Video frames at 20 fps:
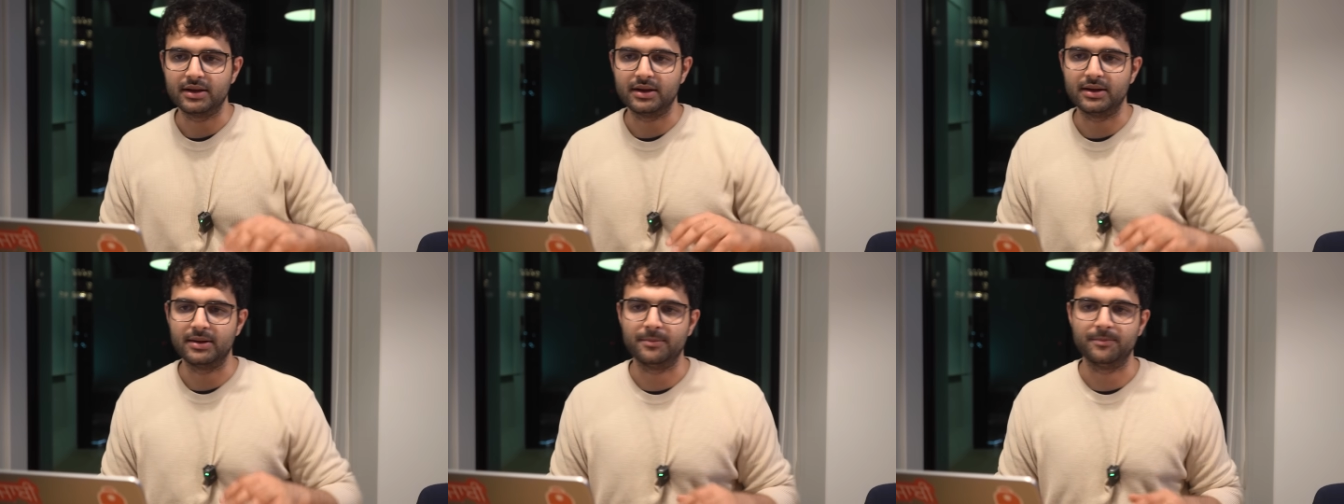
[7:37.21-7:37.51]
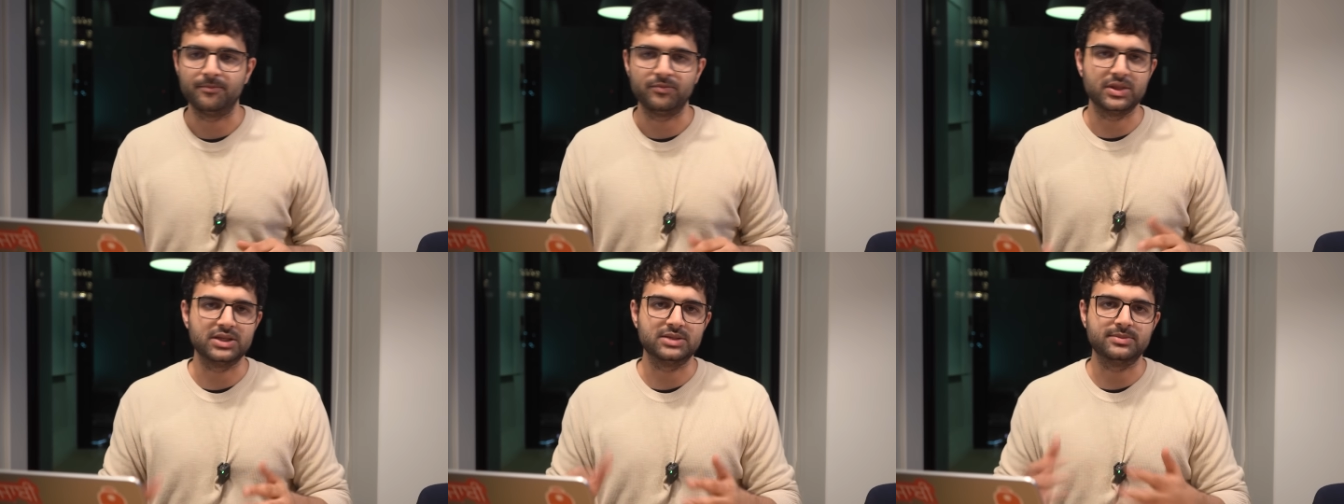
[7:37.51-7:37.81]

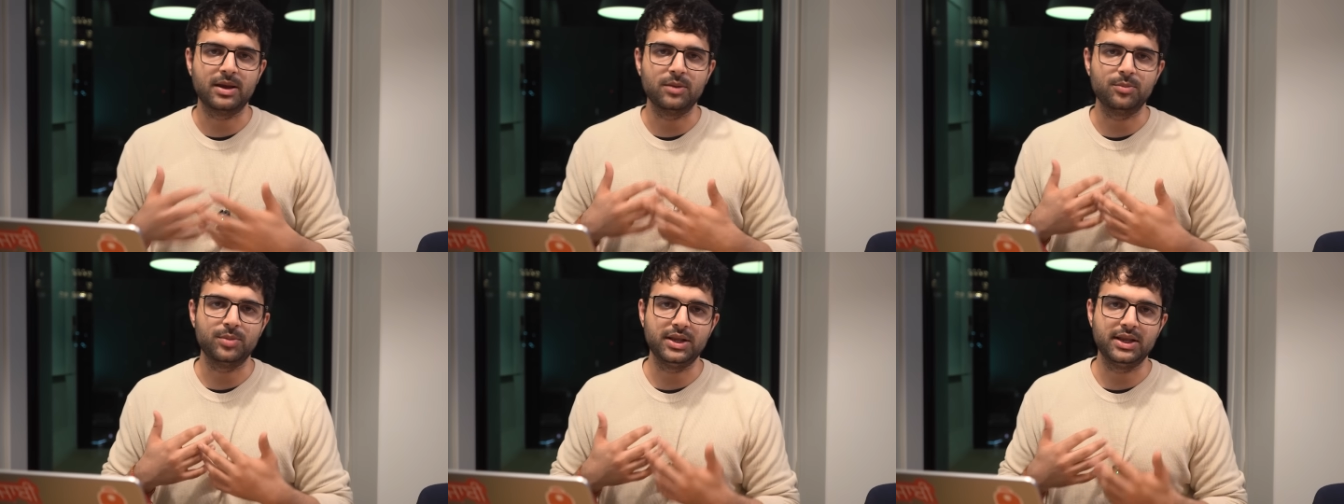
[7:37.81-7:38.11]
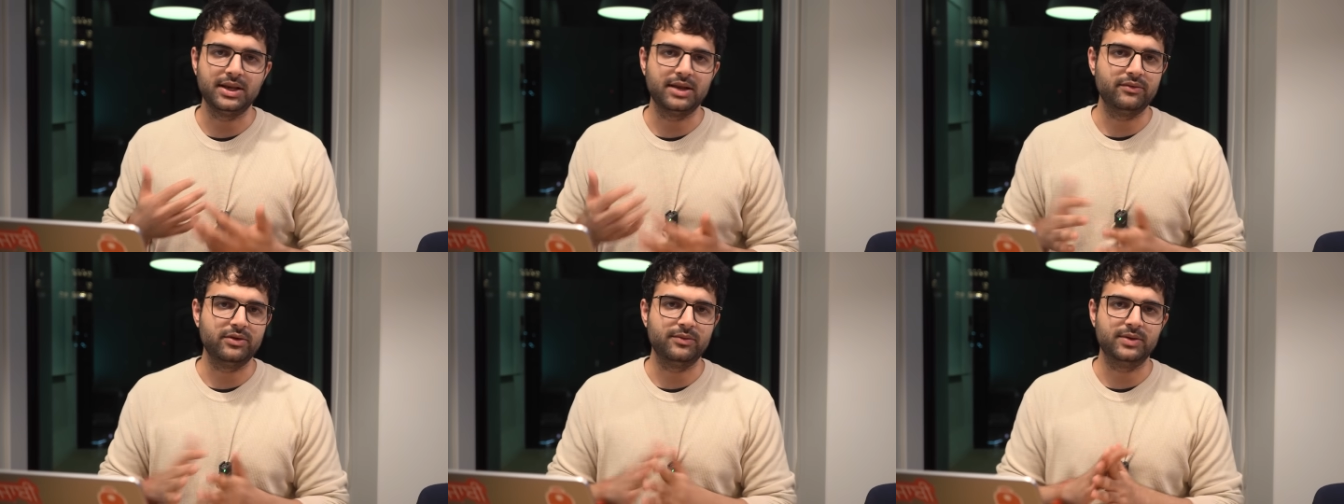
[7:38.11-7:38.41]
Um, that's my
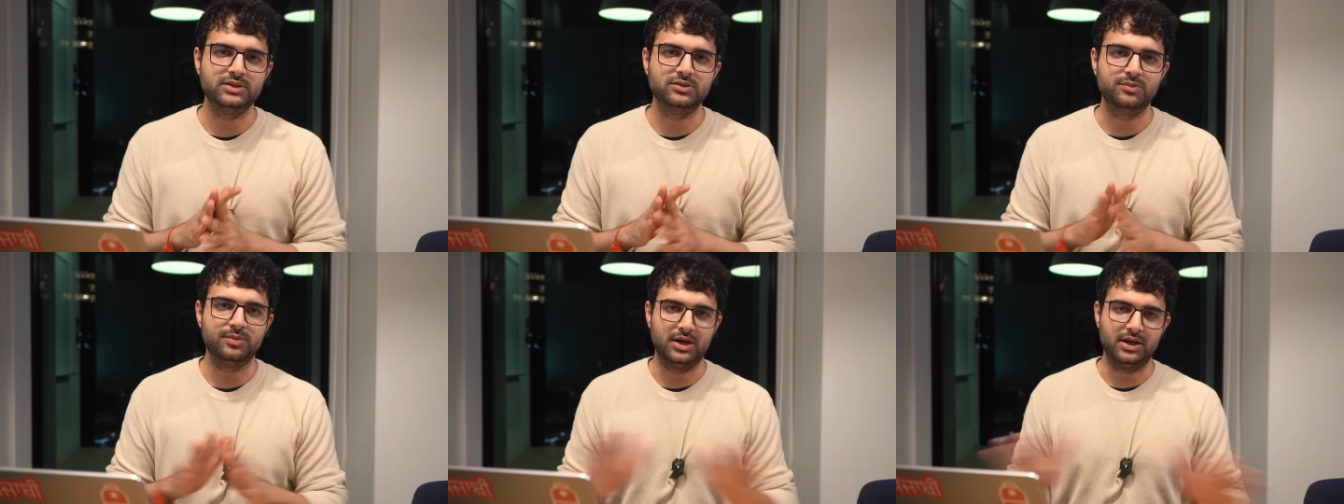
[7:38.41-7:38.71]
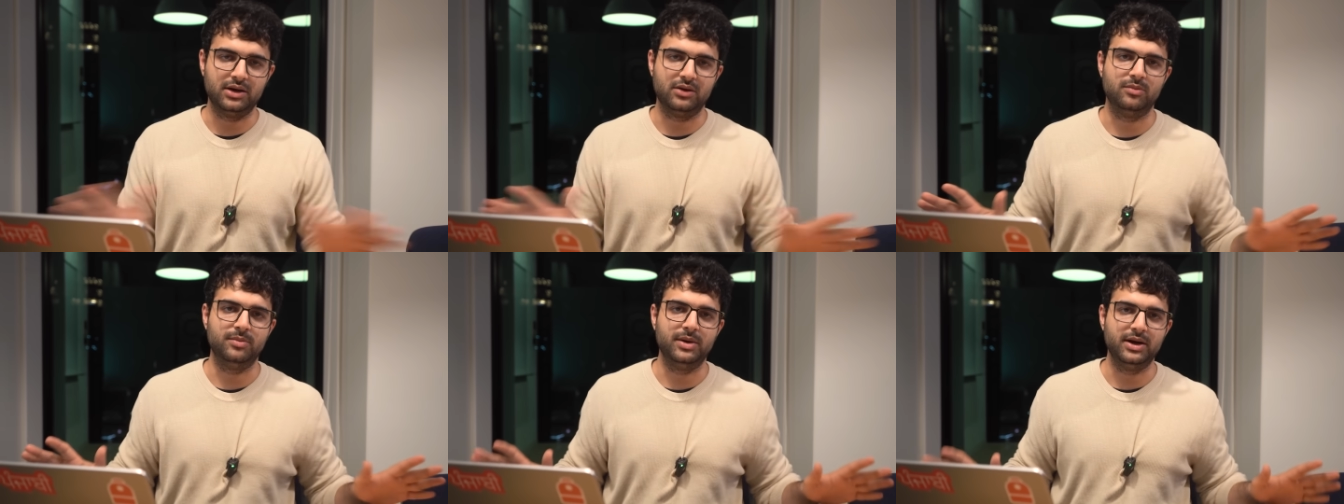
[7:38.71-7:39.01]
opinion. Everyone's
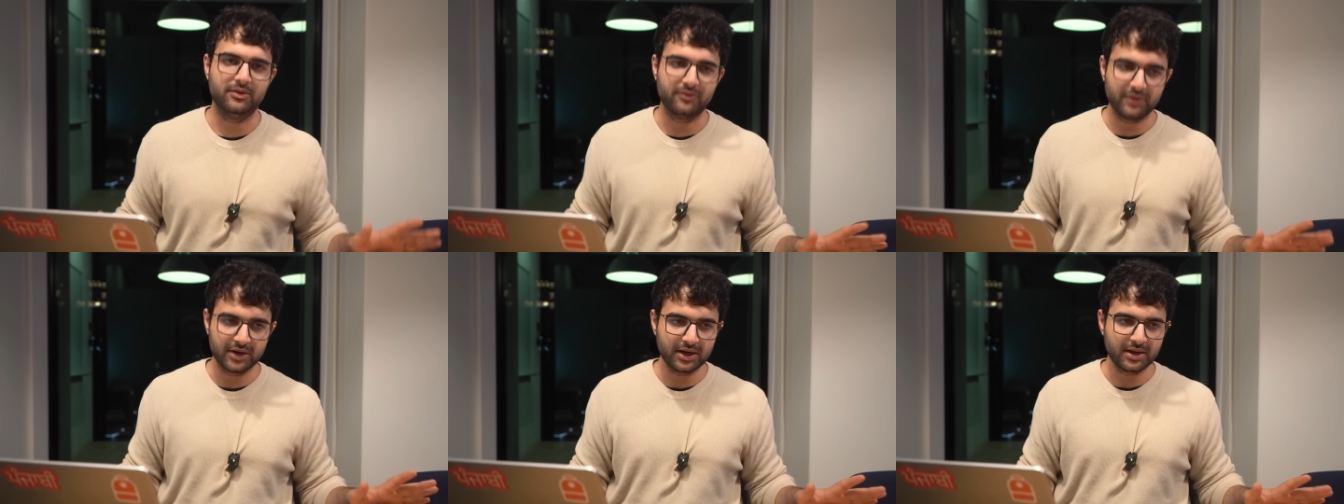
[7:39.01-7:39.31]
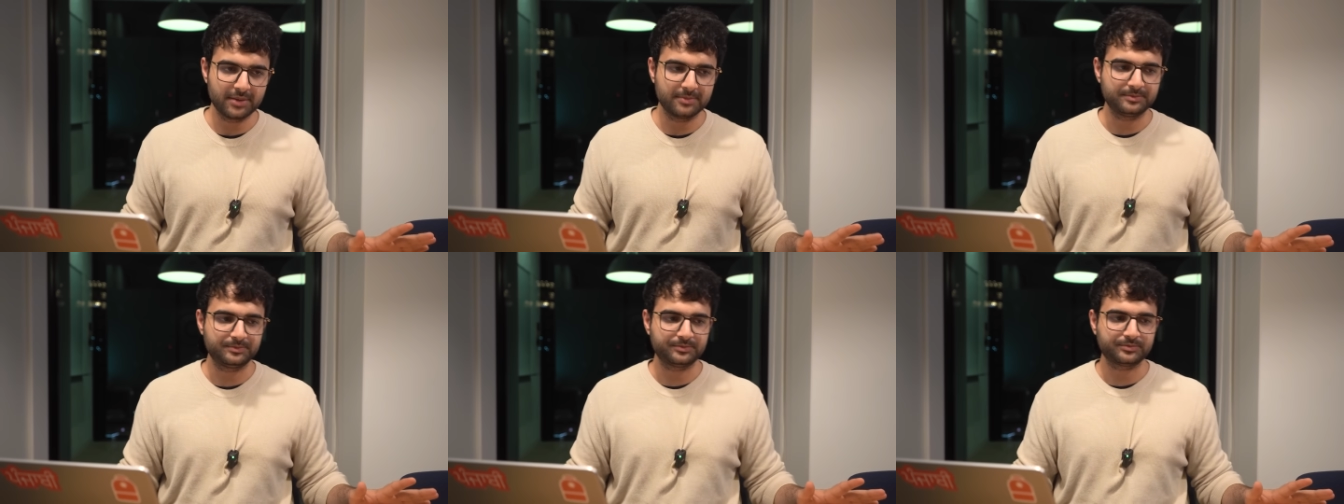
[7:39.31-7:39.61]
opinion could be different.